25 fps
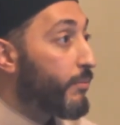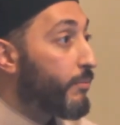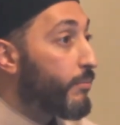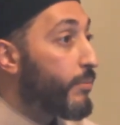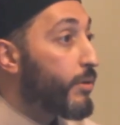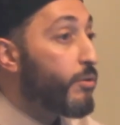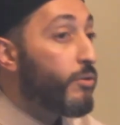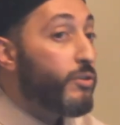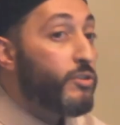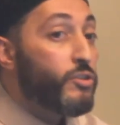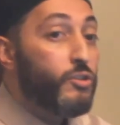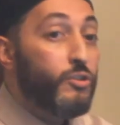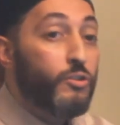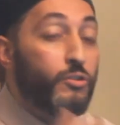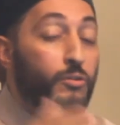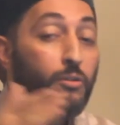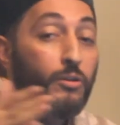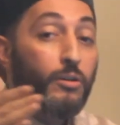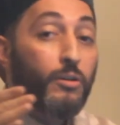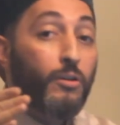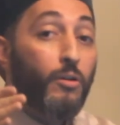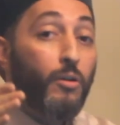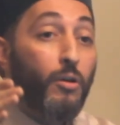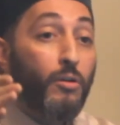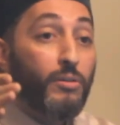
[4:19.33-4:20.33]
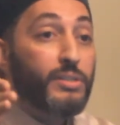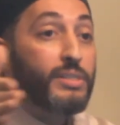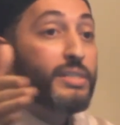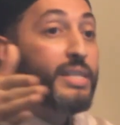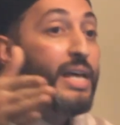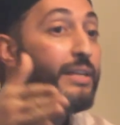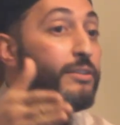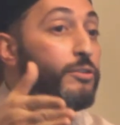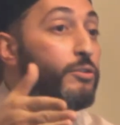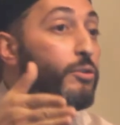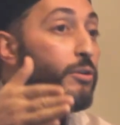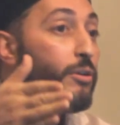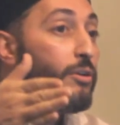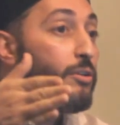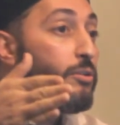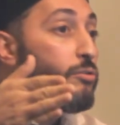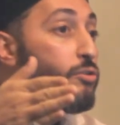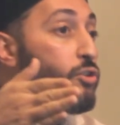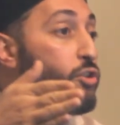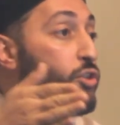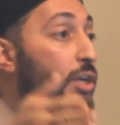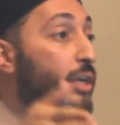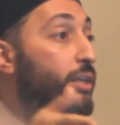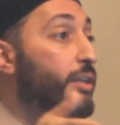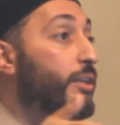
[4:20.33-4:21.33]
Because you close that door, you
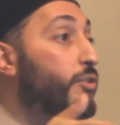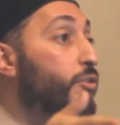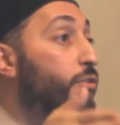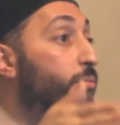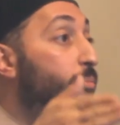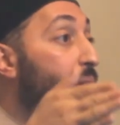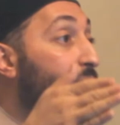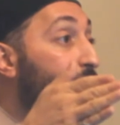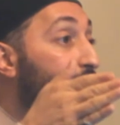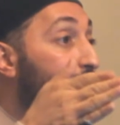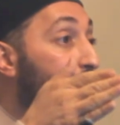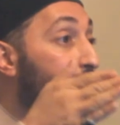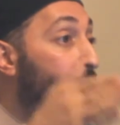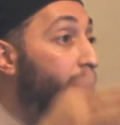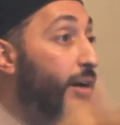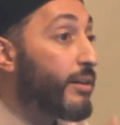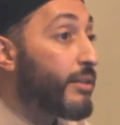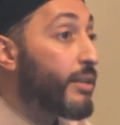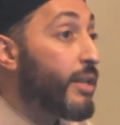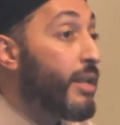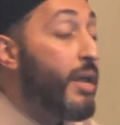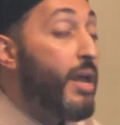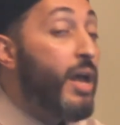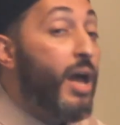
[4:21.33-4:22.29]
shut it, you make it hard.